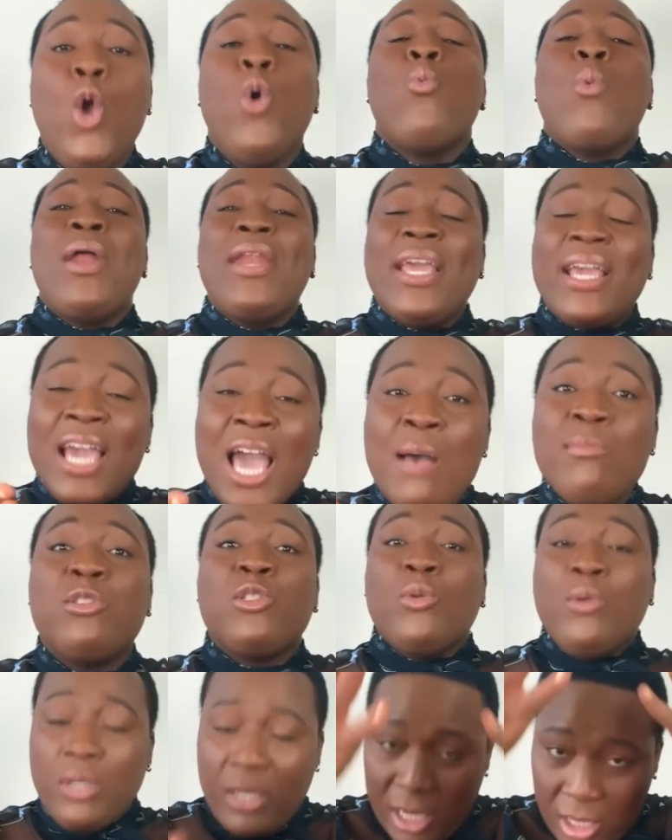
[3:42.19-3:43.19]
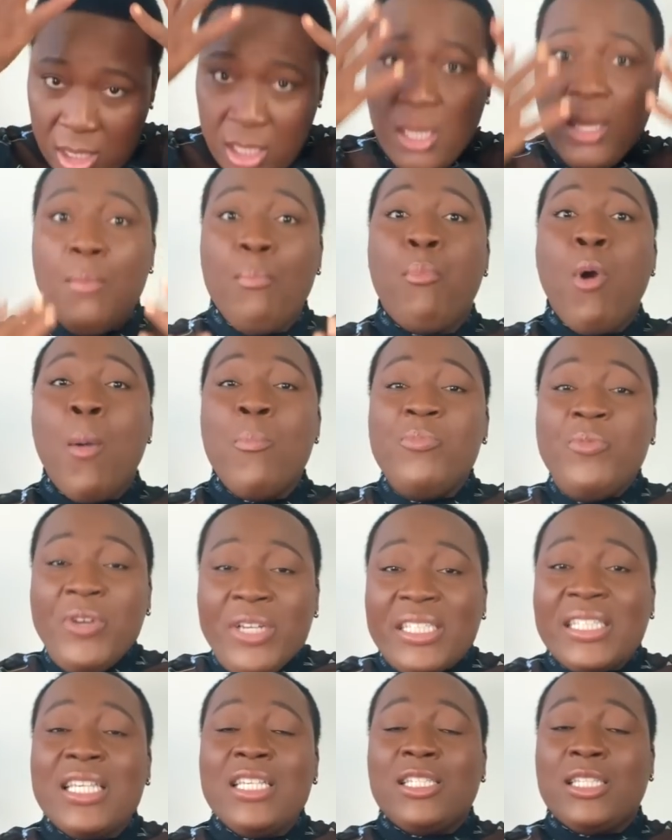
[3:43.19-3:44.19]
When it comes to Bob
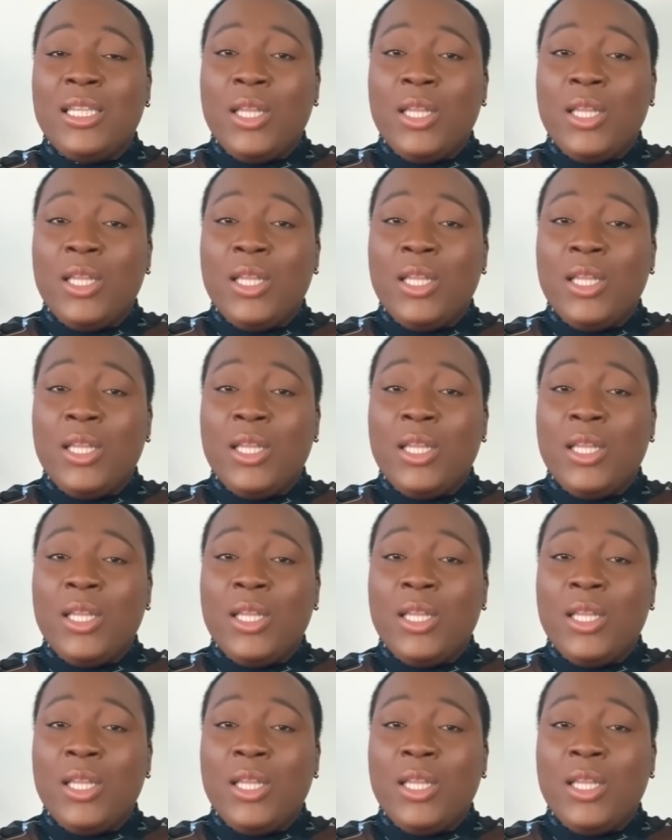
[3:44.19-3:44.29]
Risky's